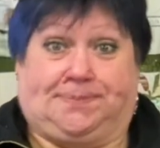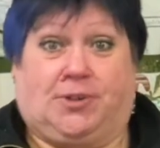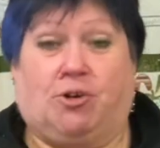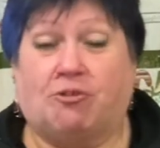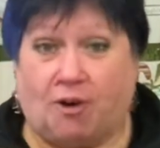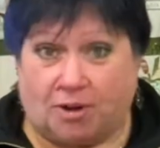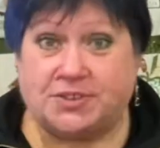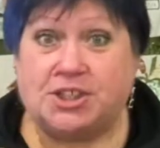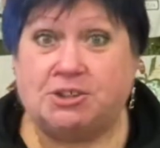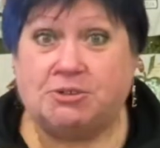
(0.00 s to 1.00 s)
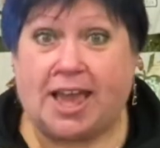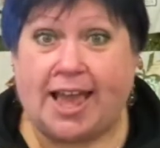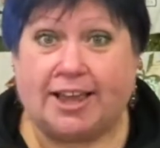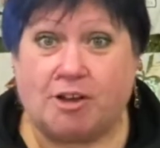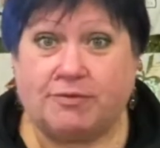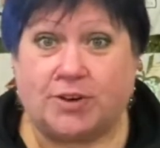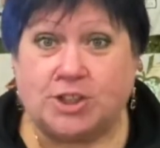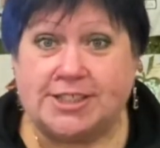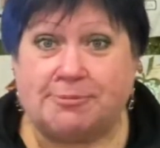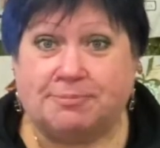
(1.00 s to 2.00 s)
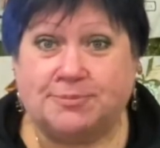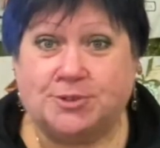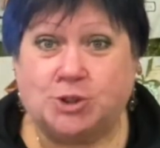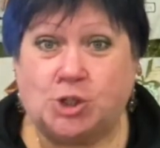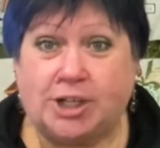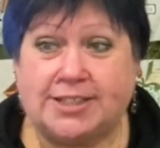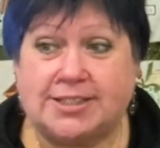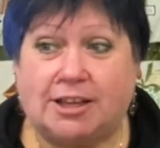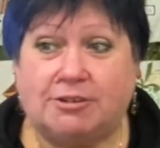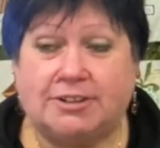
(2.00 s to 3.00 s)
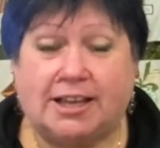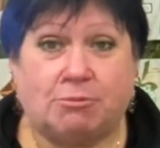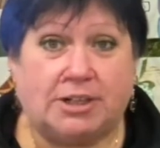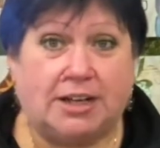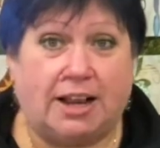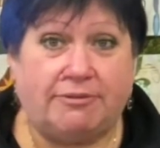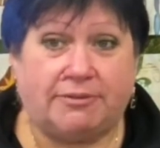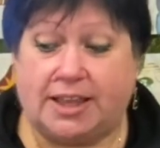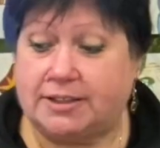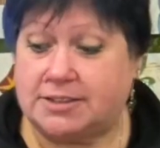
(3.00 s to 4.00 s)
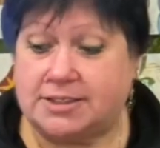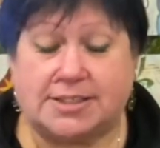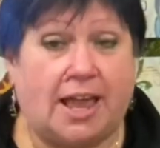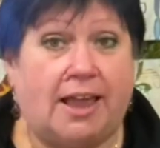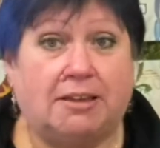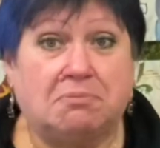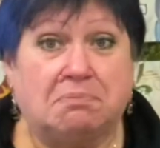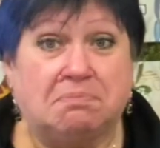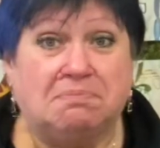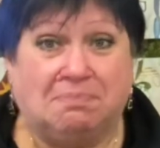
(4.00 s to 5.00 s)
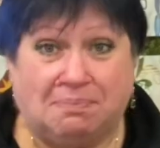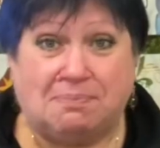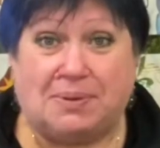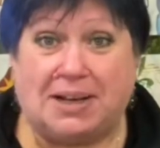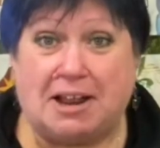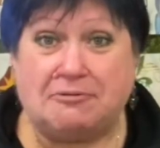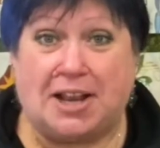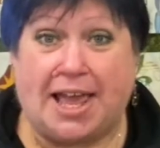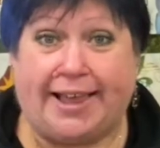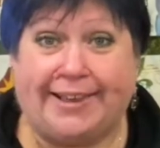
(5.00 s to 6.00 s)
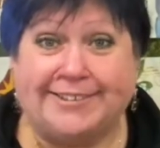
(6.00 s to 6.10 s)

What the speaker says: Crafty-UK, go find him. All right, so now one last thing to say. Be lovely.